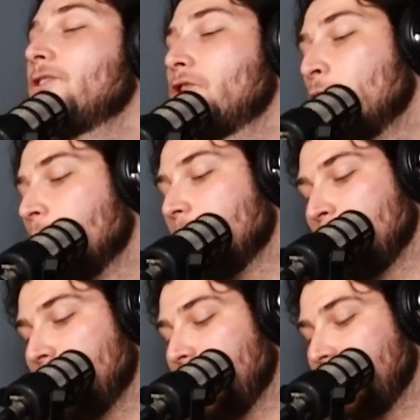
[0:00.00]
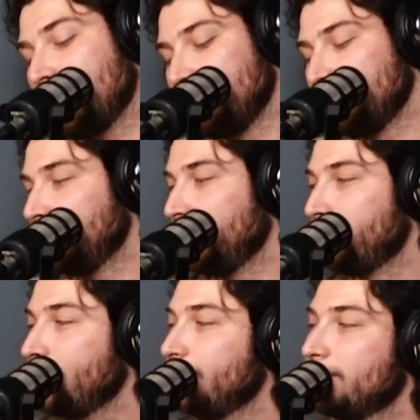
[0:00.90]
assorted bag of
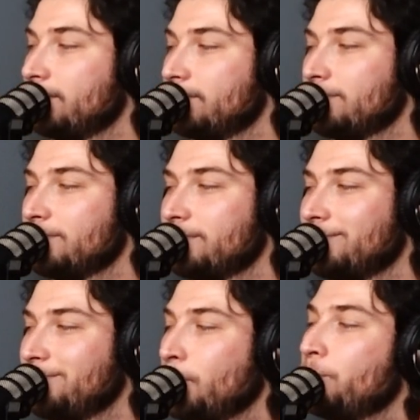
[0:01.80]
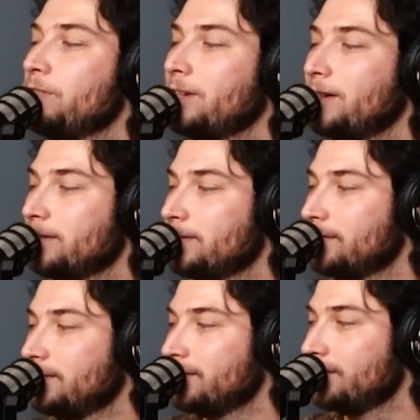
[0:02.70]
these, what would you guess?
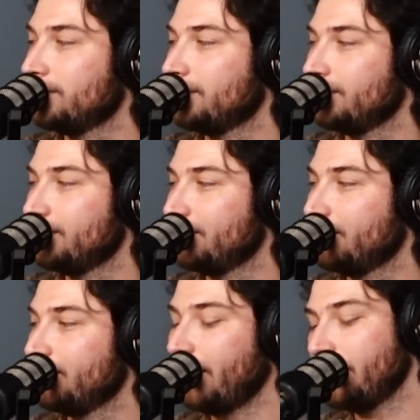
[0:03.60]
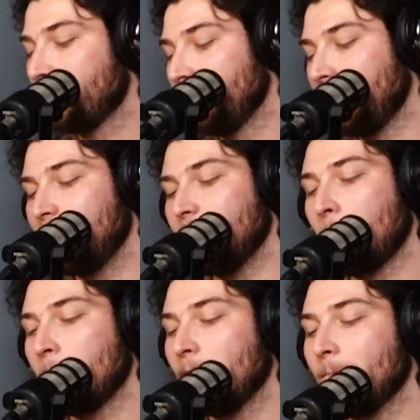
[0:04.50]
Like they're what's not, the weight?
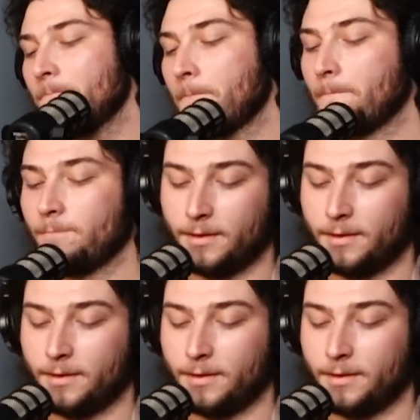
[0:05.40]
What's the weight?